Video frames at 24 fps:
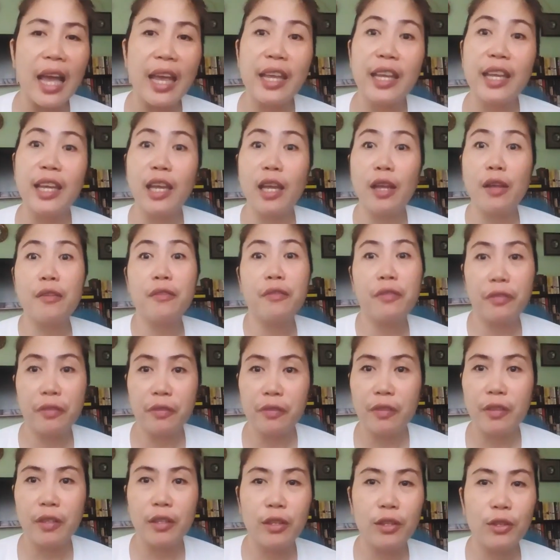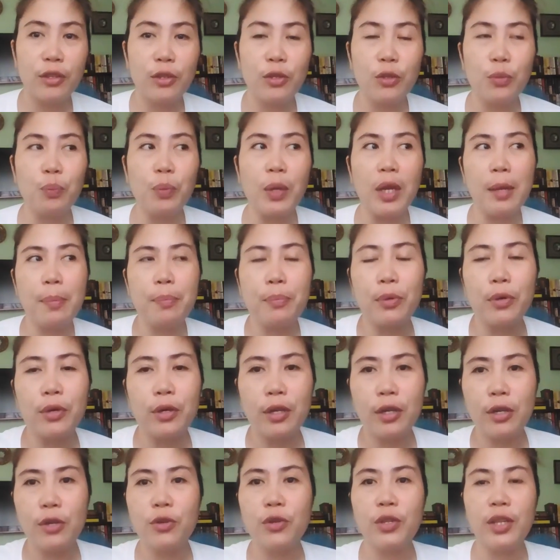give to
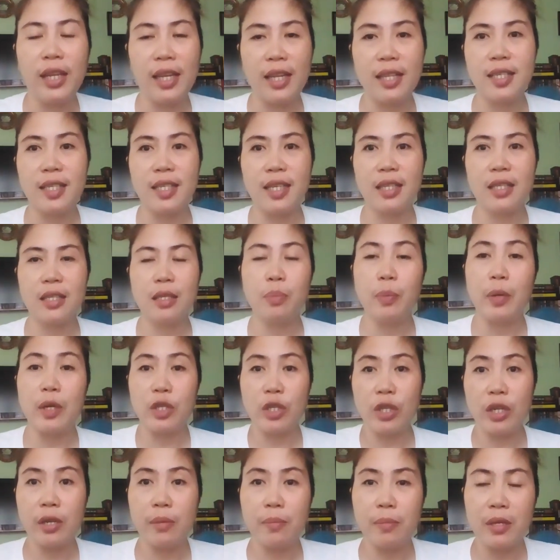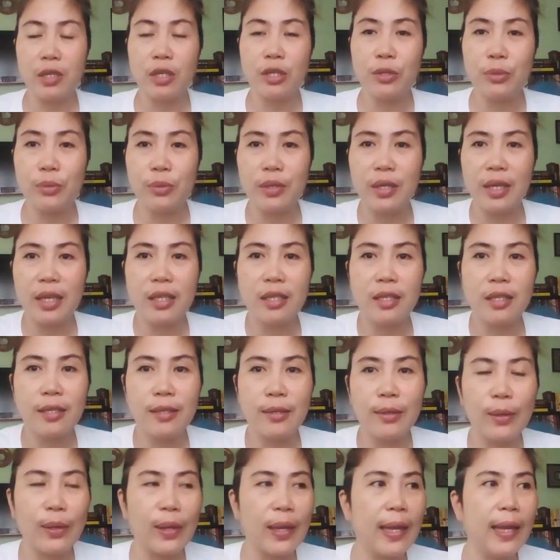people who needs it, especially my students.
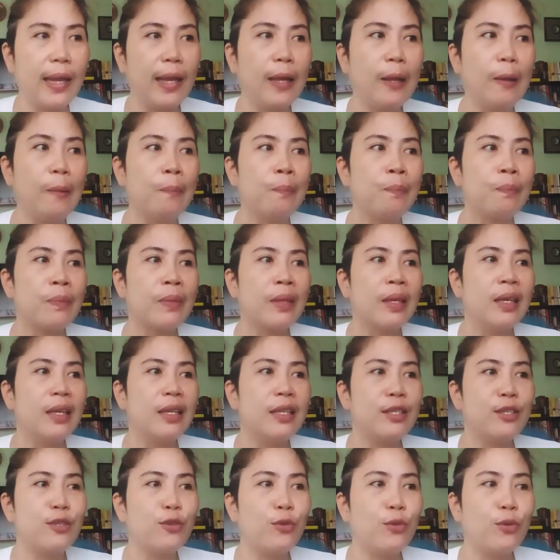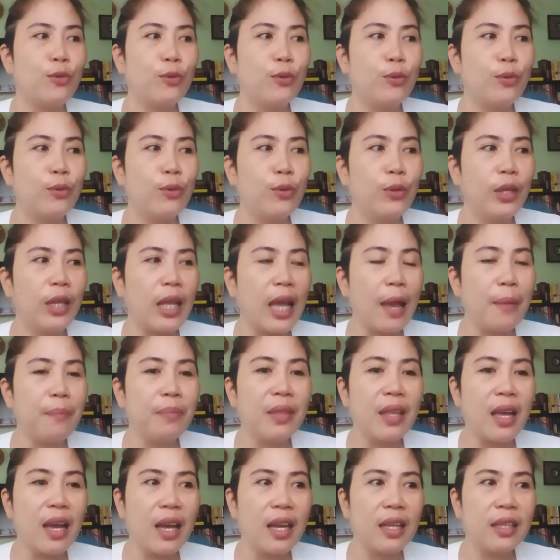Okay? So,
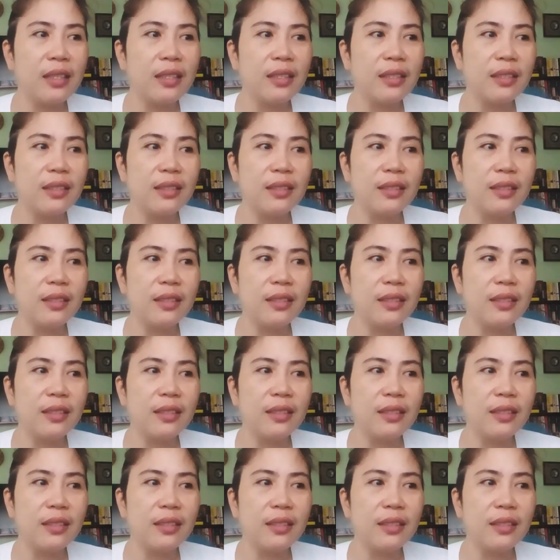I'm not